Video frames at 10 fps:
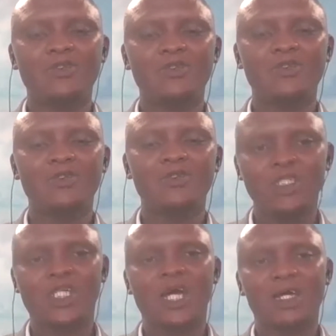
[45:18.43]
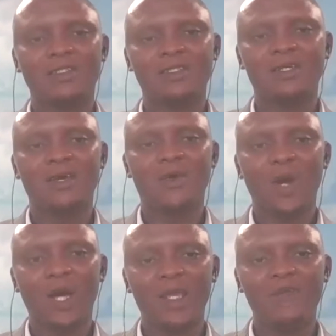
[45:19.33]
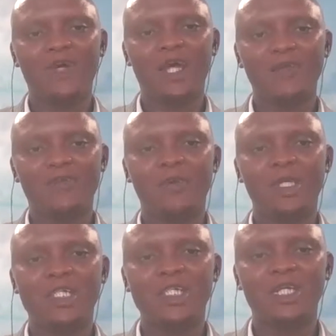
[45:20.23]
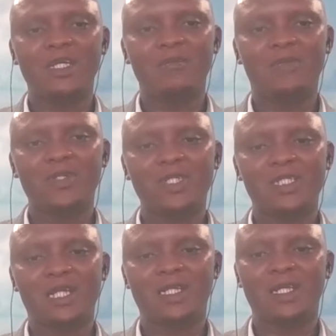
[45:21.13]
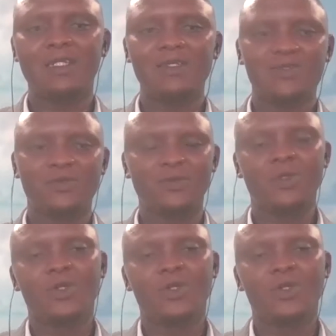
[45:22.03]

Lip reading: small chunks whatever information and the process that they need to,